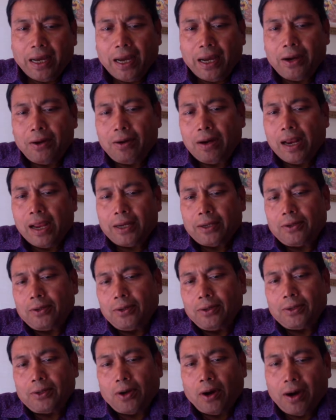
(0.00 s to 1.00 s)
I'd like
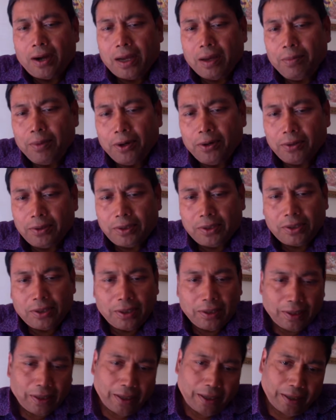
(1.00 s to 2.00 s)
to talk about
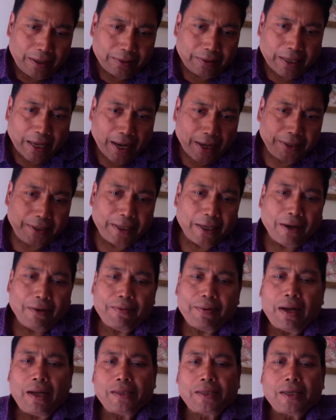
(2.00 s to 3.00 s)
the idea
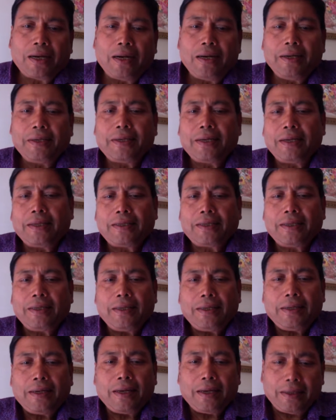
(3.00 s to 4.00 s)
of cultural
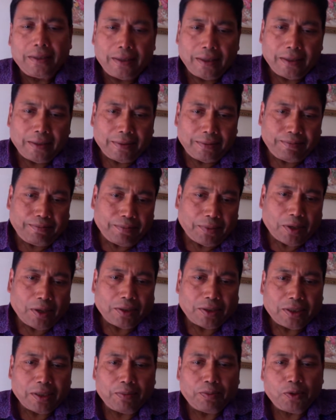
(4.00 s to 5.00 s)
literacy. The
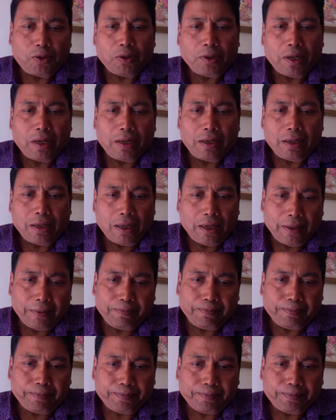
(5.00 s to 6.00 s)
conceptual
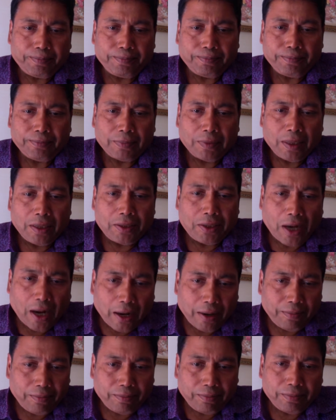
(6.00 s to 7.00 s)

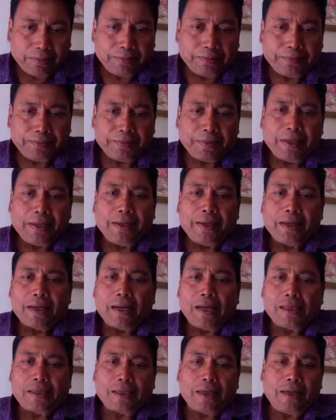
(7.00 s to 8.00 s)
term
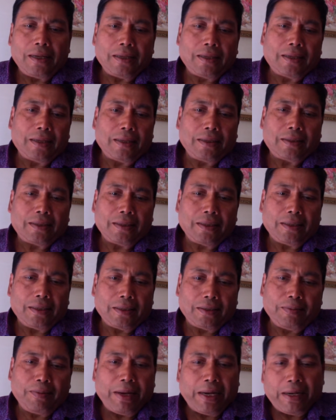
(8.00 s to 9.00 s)
cultural literacy
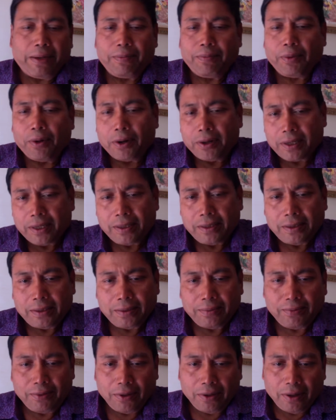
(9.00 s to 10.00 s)
is very important
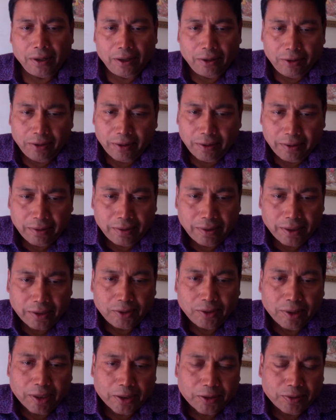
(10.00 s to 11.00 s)
for our
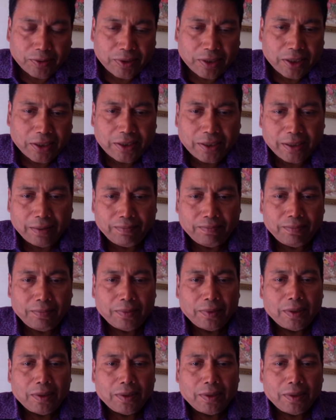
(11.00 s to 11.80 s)
education system